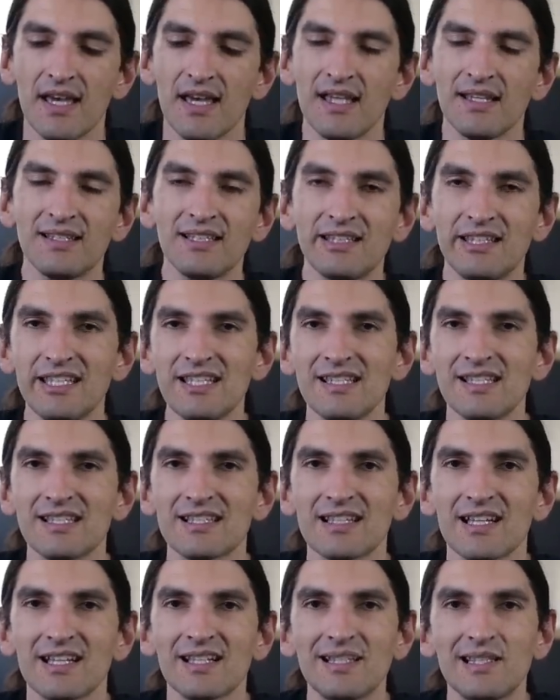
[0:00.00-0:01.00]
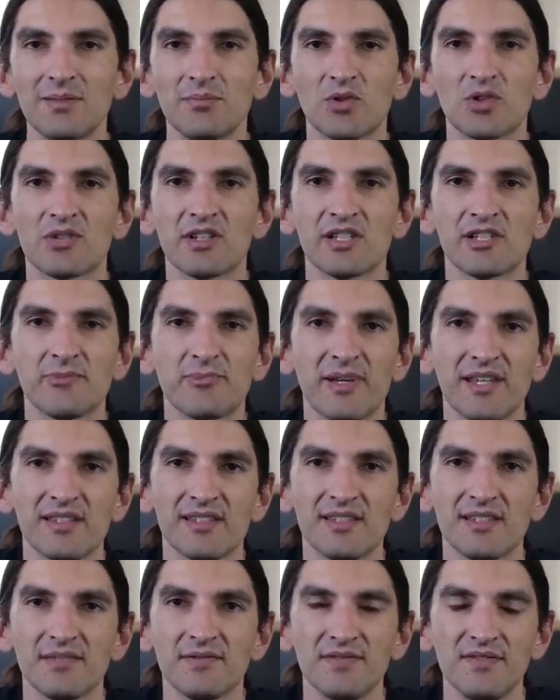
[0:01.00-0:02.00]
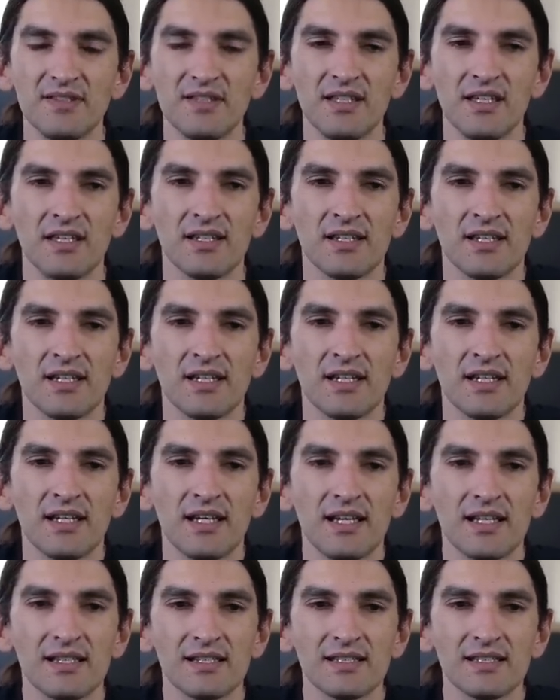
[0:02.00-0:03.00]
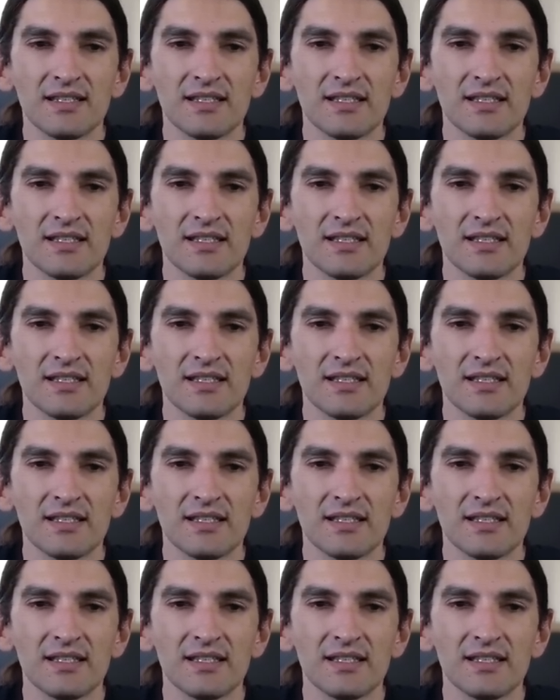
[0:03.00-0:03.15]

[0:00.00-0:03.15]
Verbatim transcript: And it is slightly more expensive. And